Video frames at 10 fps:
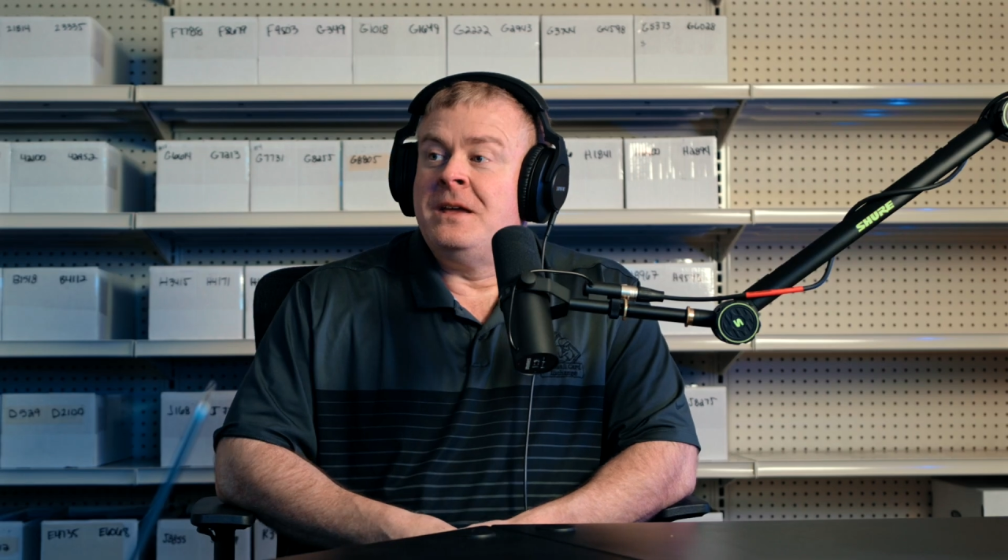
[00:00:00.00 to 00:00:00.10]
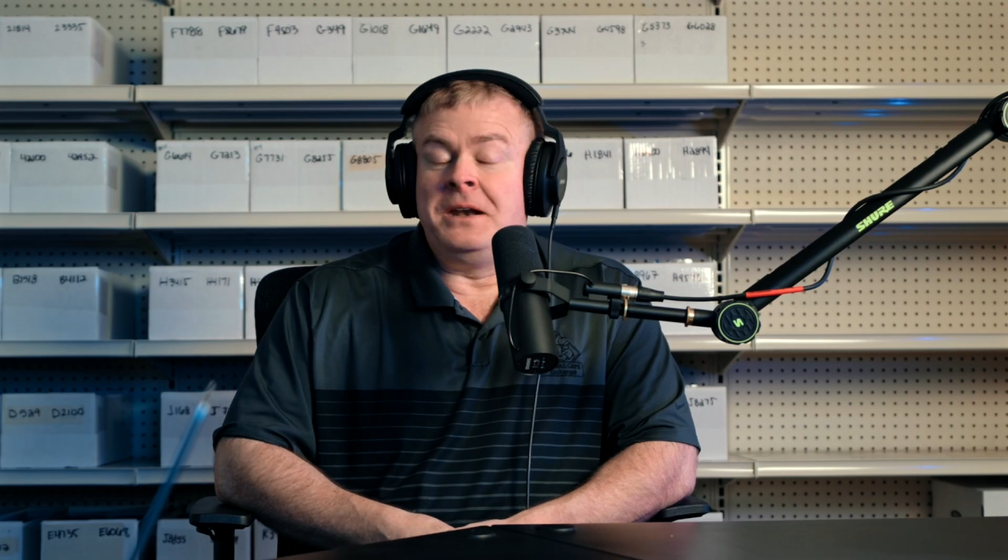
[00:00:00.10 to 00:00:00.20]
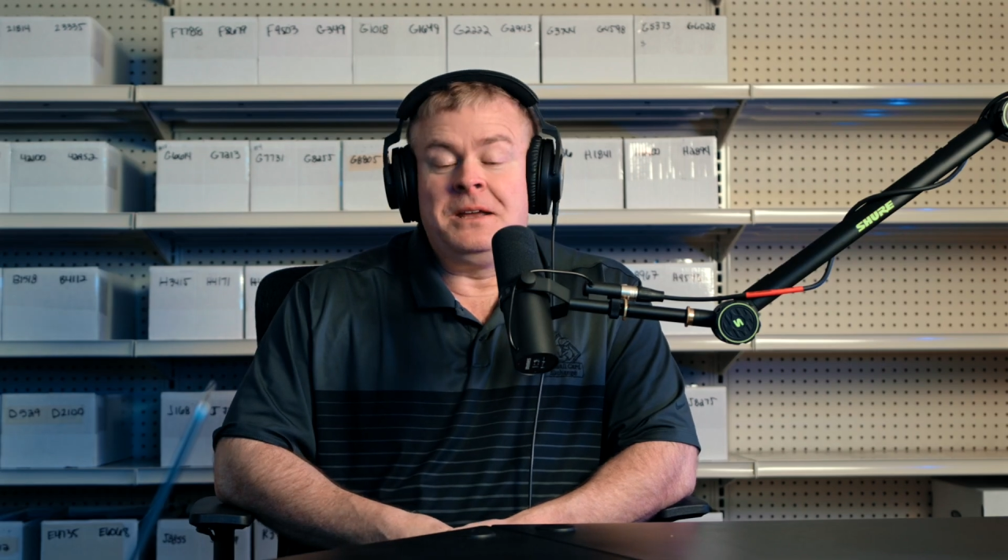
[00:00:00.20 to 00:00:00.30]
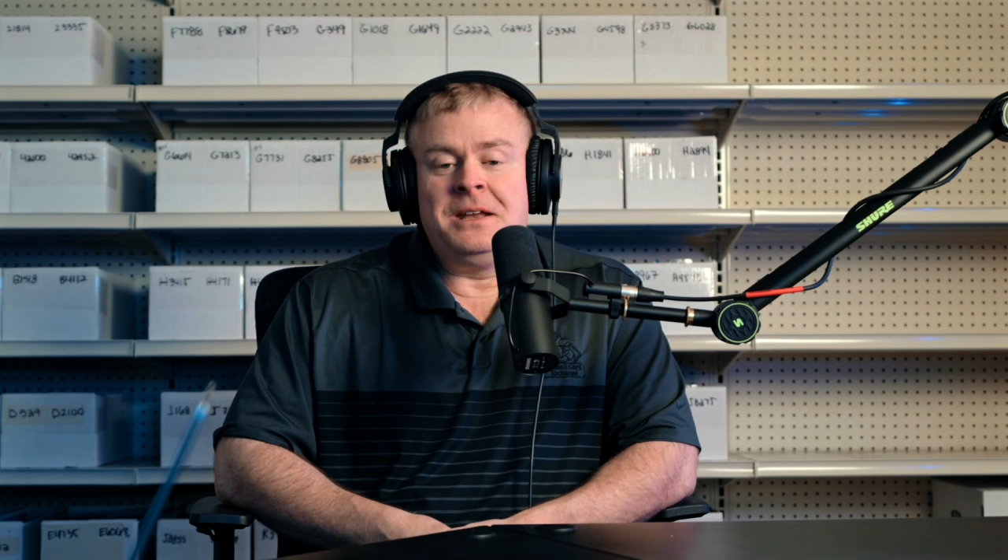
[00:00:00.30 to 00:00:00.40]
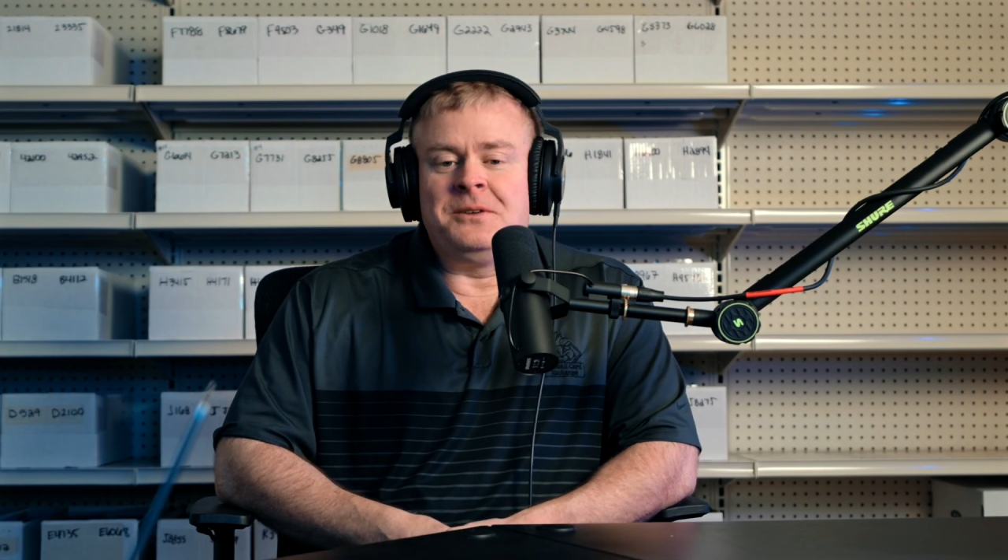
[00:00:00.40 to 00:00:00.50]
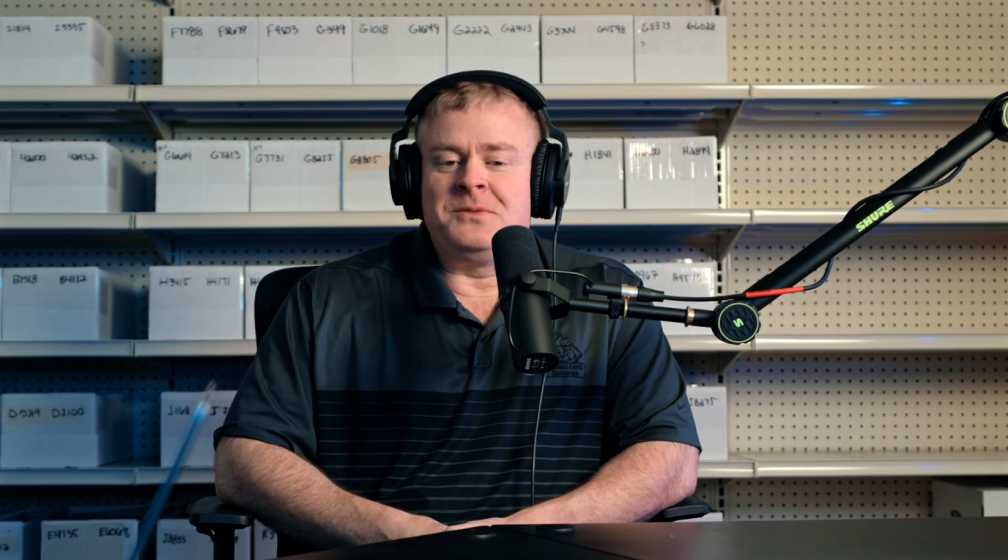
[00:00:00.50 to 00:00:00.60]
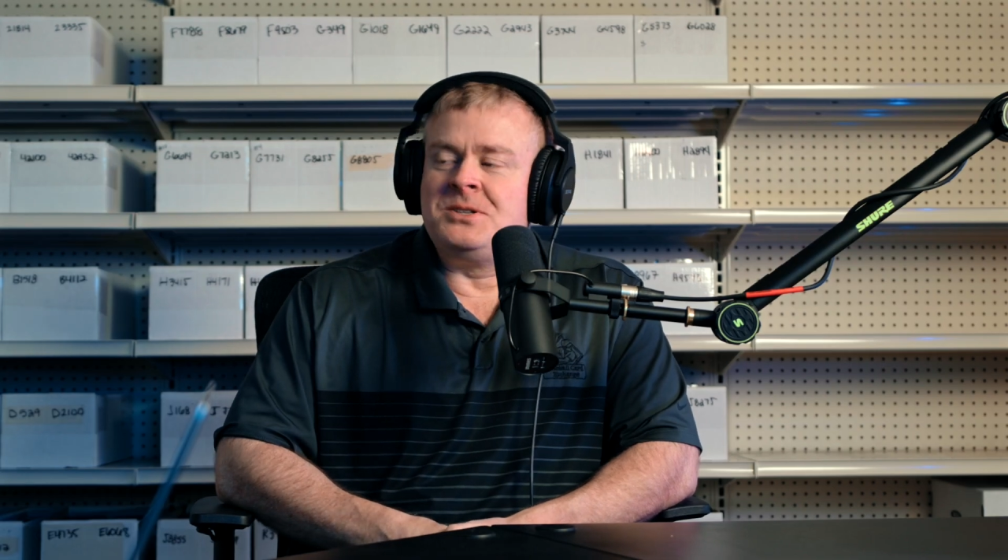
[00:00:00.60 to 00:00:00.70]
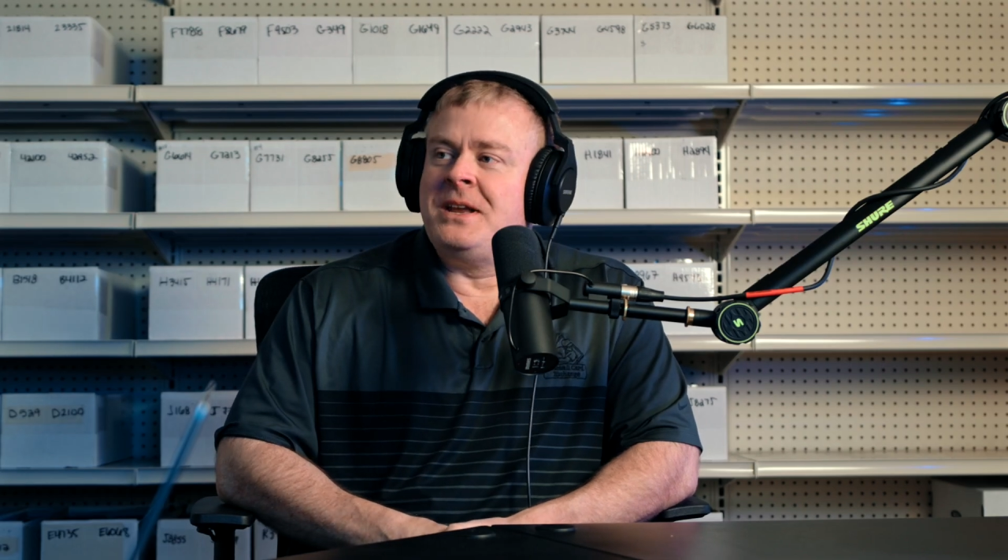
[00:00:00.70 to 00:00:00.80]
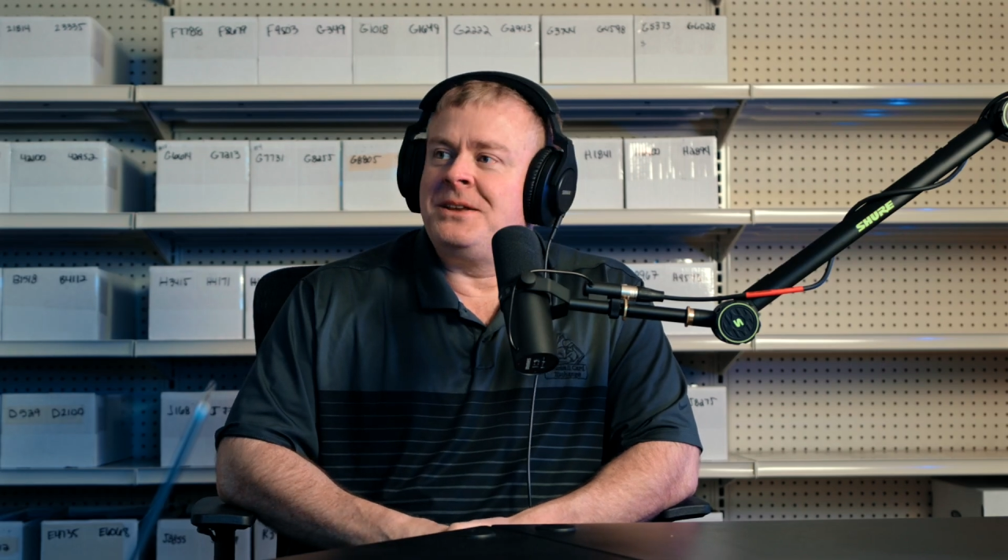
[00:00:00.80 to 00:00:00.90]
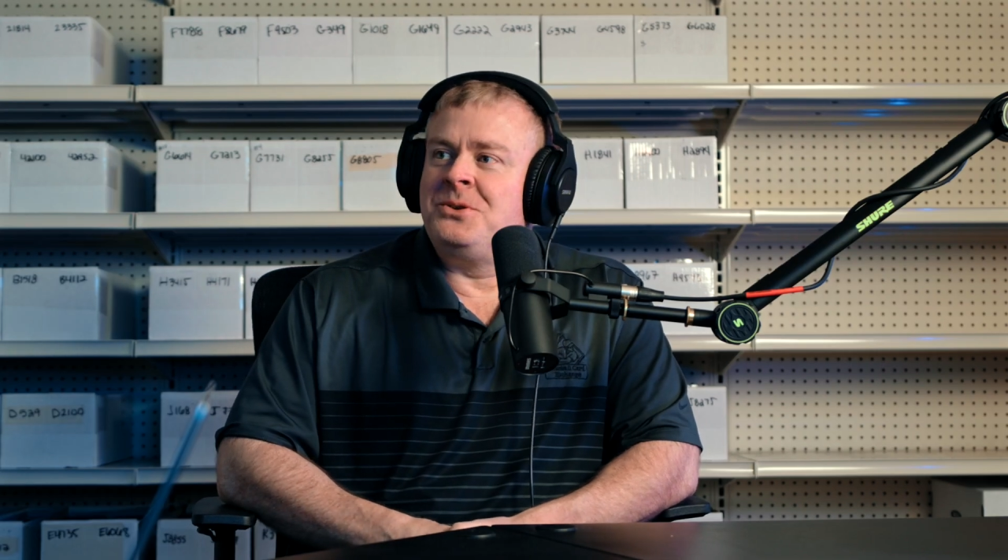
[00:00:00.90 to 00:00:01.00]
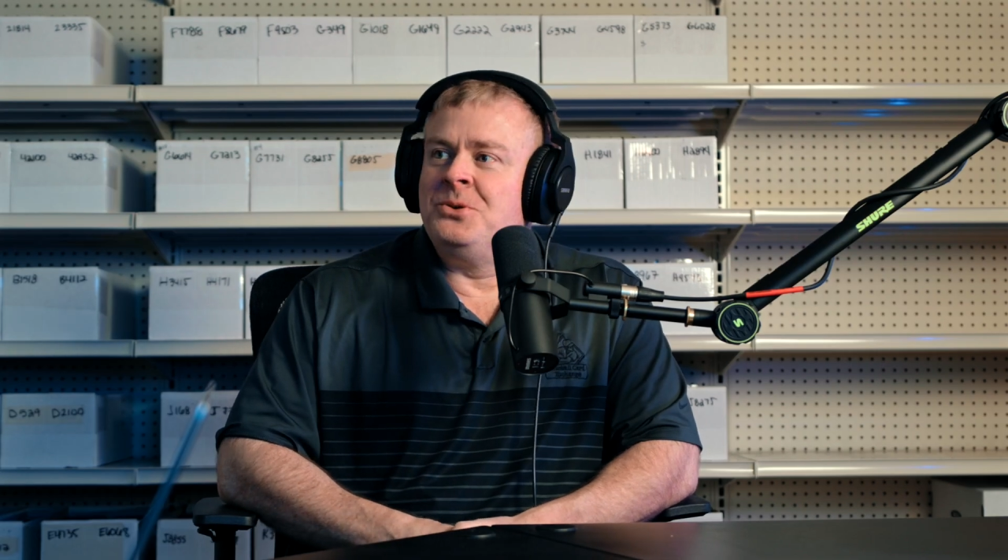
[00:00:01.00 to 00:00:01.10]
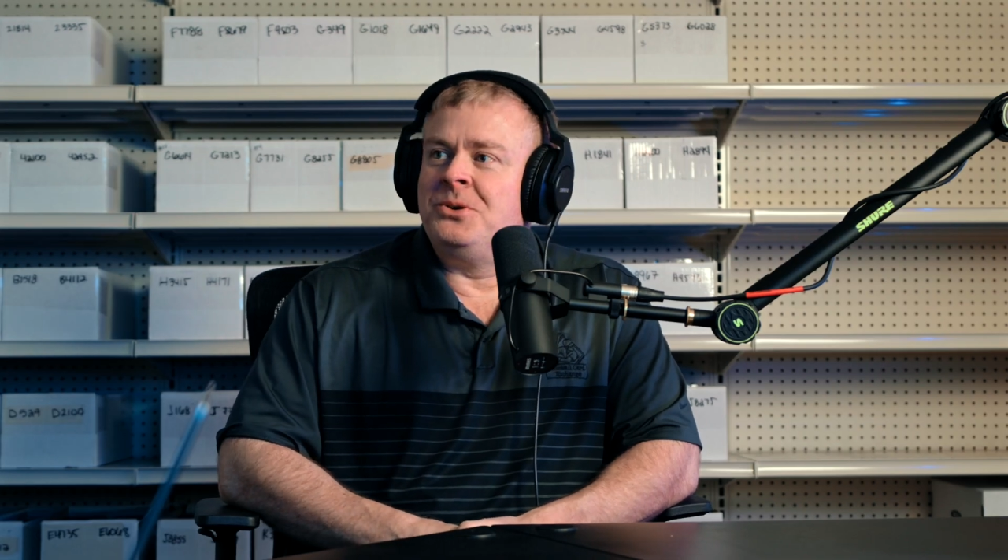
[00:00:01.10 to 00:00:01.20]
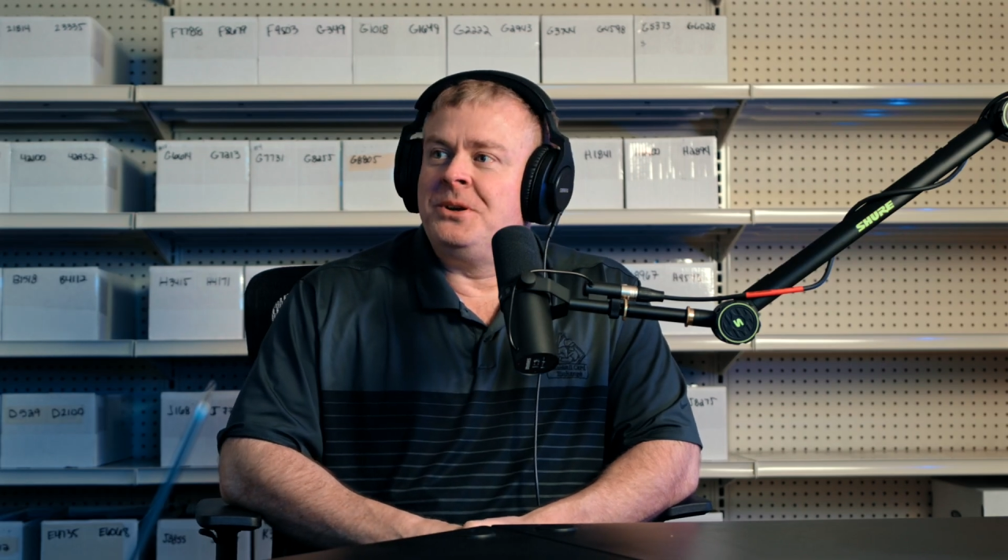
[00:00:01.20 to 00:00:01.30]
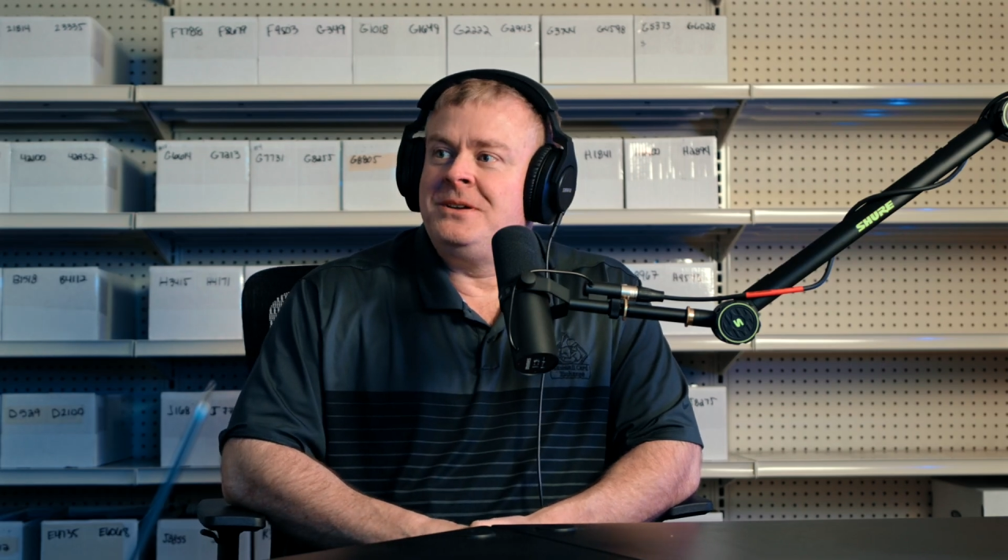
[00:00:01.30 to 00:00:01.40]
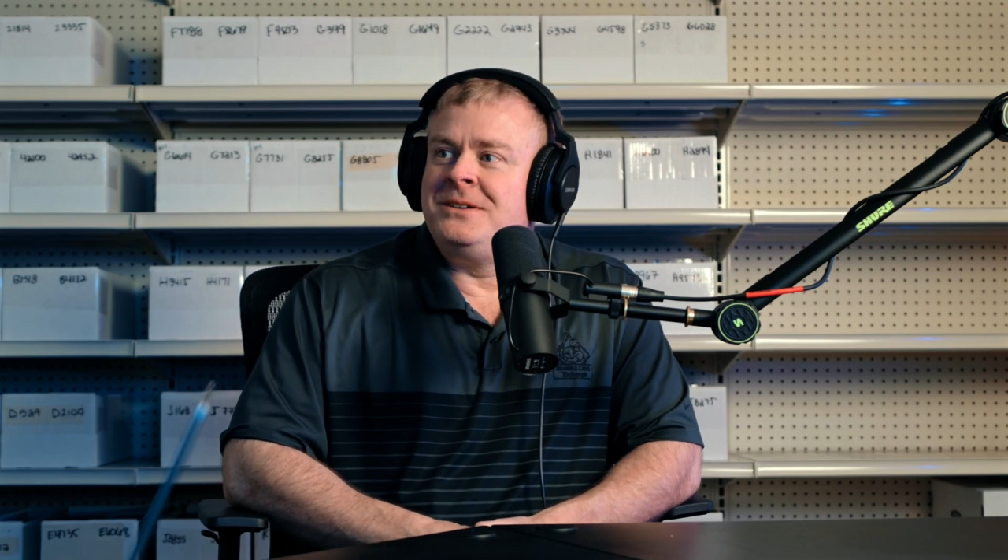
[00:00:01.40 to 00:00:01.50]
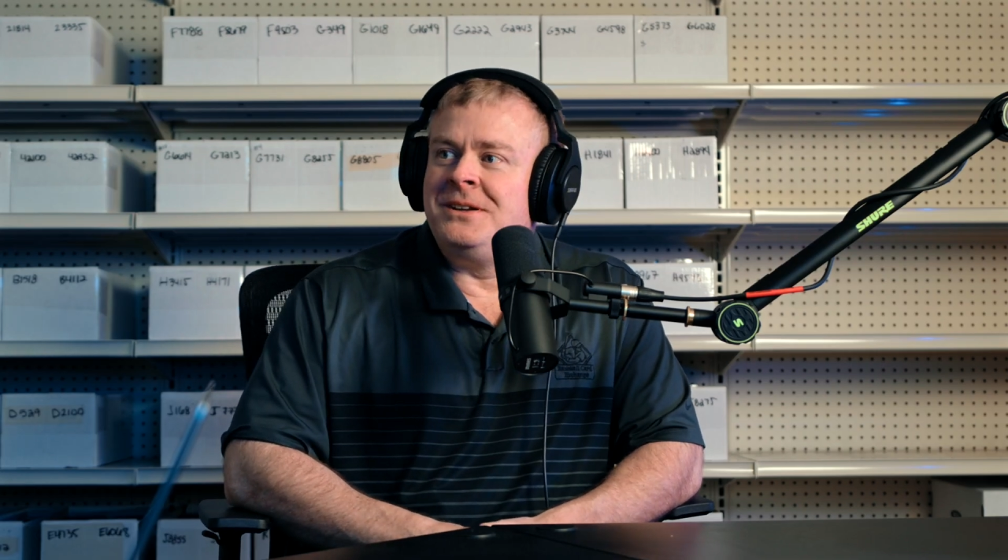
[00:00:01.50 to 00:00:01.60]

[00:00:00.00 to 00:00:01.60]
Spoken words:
And again, if it's not good,